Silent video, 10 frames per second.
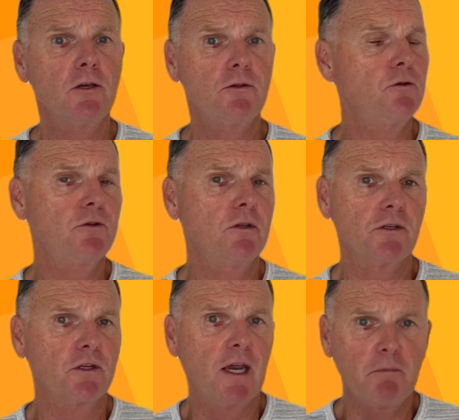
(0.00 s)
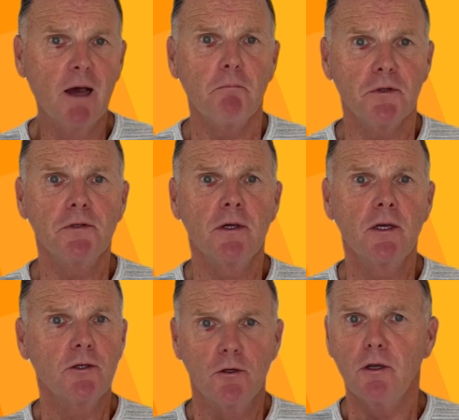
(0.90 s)
using the same numbers,
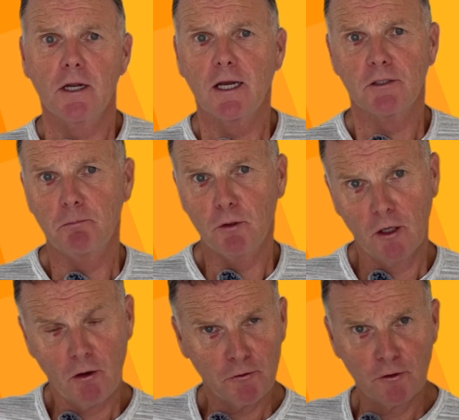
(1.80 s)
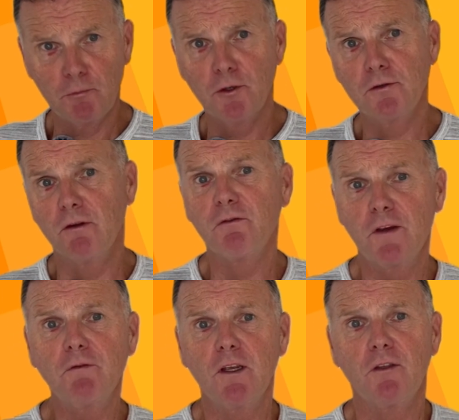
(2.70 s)
you could actually put a contribution of
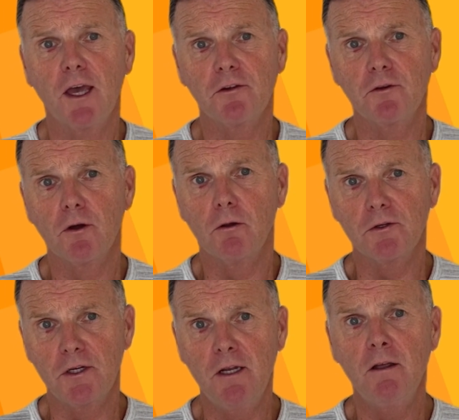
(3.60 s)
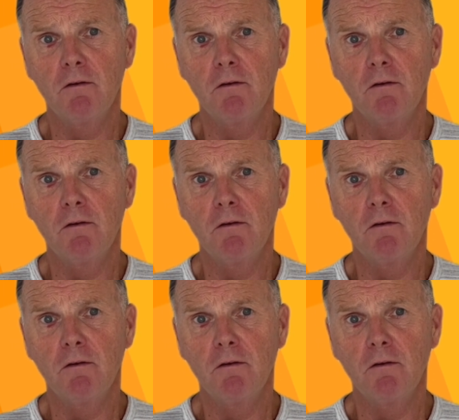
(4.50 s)
$50,000 in